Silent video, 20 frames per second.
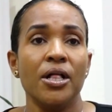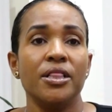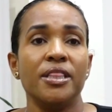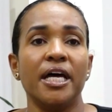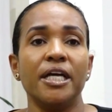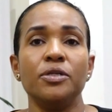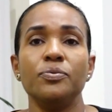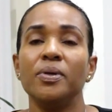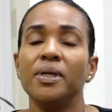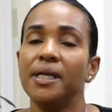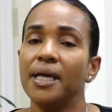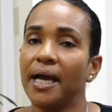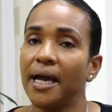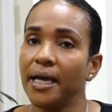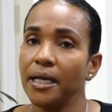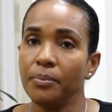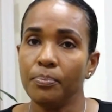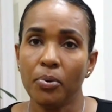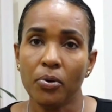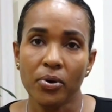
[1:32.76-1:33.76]
that would
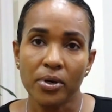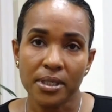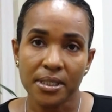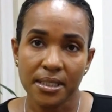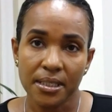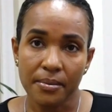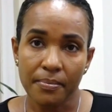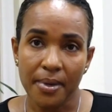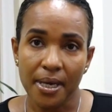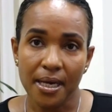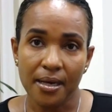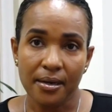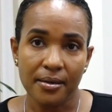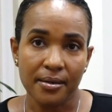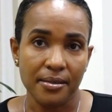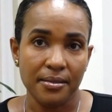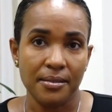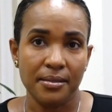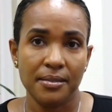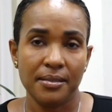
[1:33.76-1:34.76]
guide
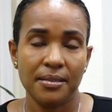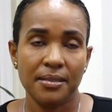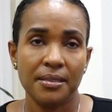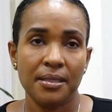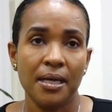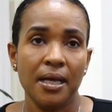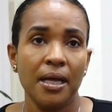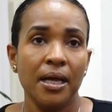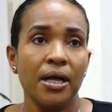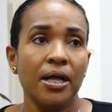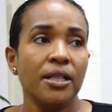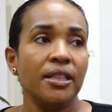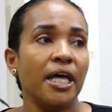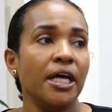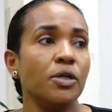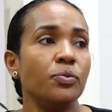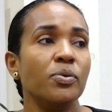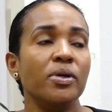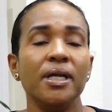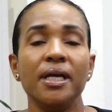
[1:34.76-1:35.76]
policymakers,
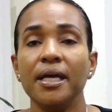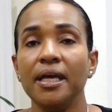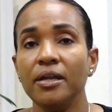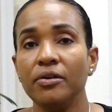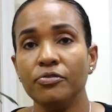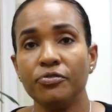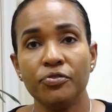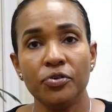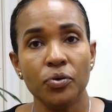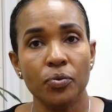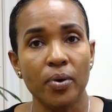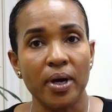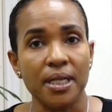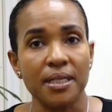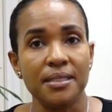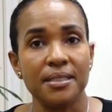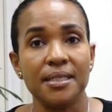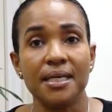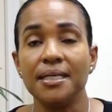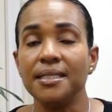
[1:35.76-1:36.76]
that would
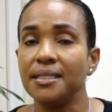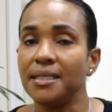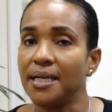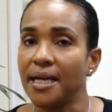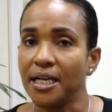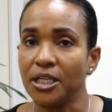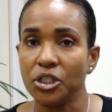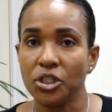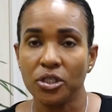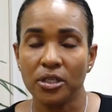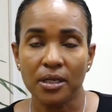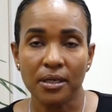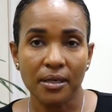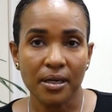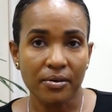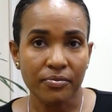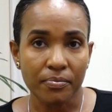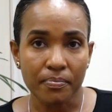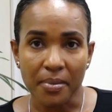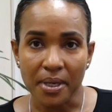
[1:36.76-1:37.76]
influence international
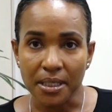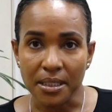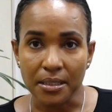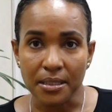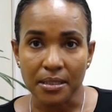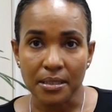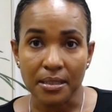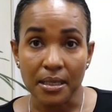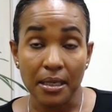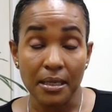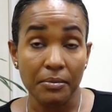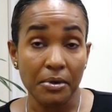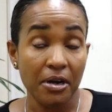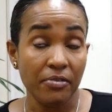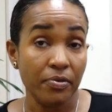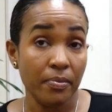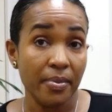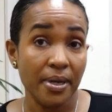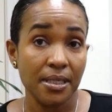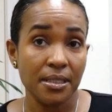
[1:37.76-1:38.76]
government,
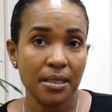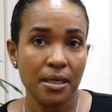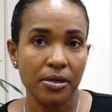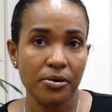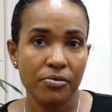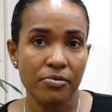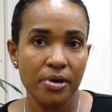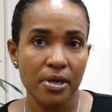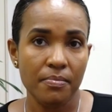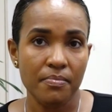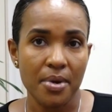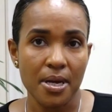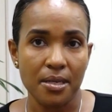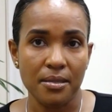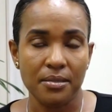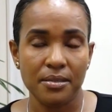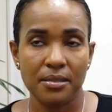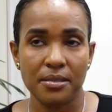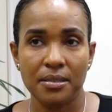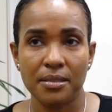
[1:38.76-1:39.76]
governmental
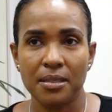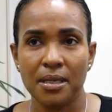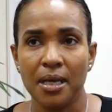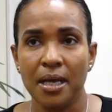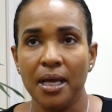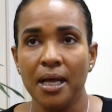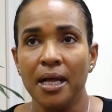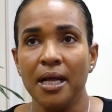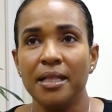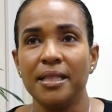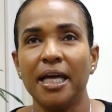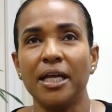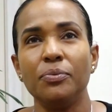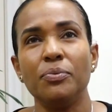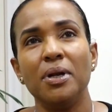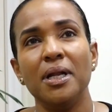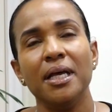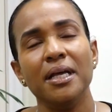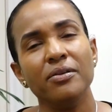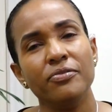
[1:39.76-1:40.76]
agreements, that
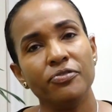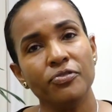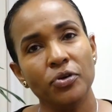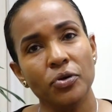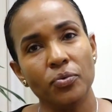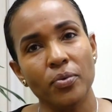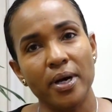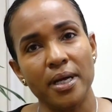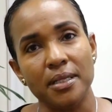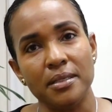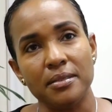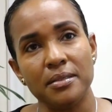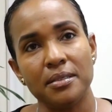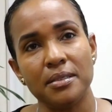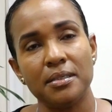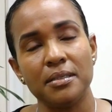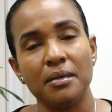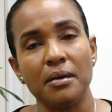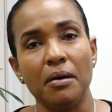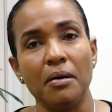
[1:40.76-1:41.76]
will
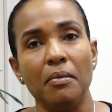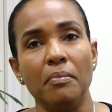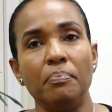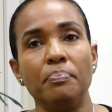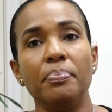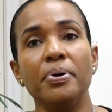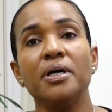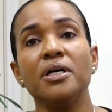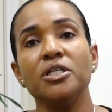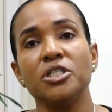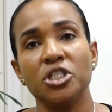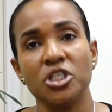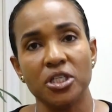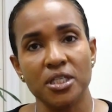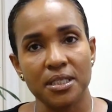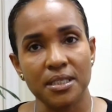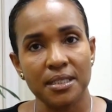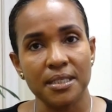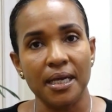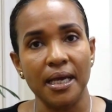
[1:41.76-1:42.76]
influence
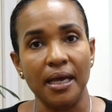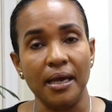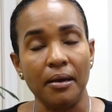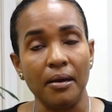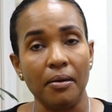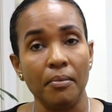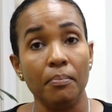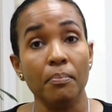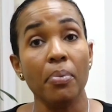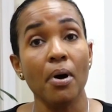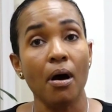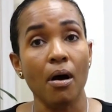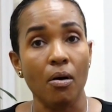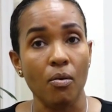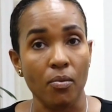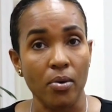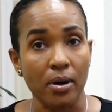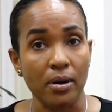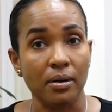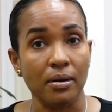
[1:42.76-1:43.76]
purchasing
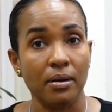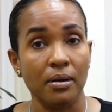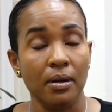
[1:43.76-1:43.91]
power